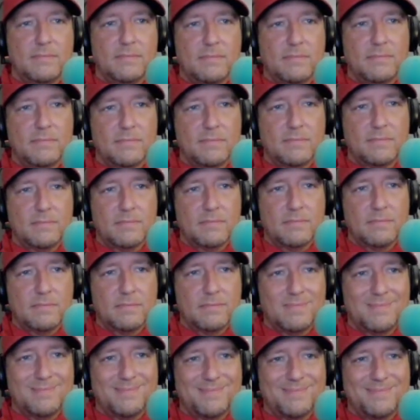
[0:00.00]

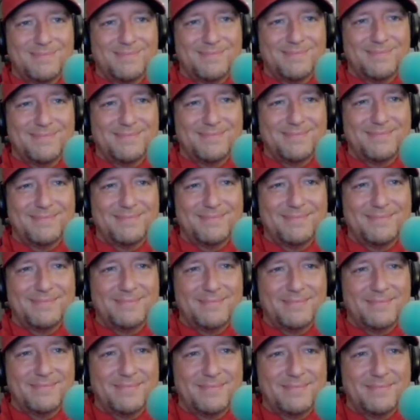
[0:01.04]

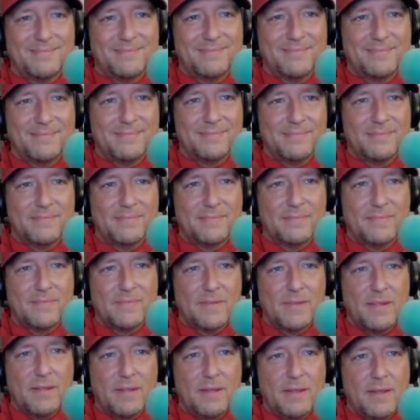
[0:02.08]

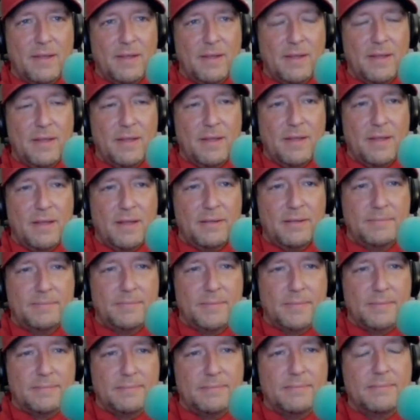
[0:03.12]

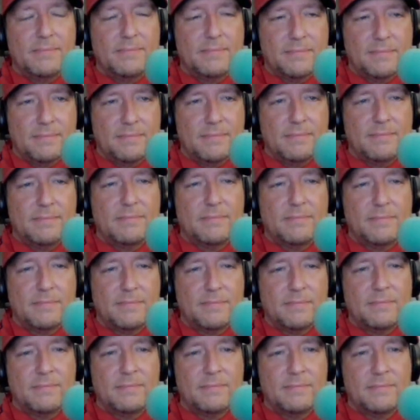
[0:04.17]

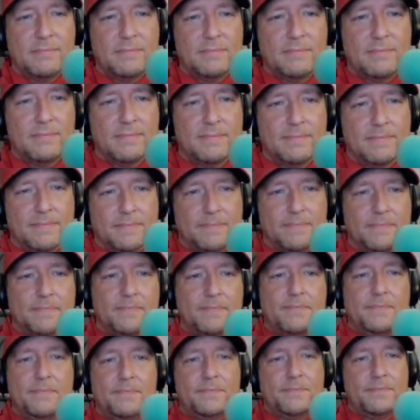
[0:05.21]

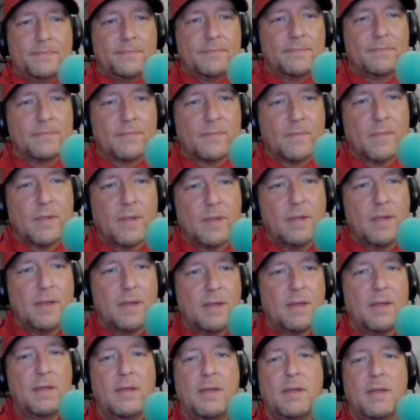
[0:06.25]

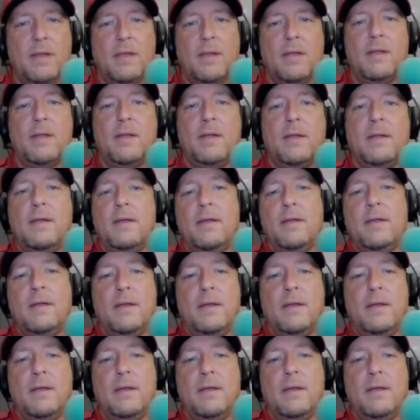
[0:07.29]
[no speech]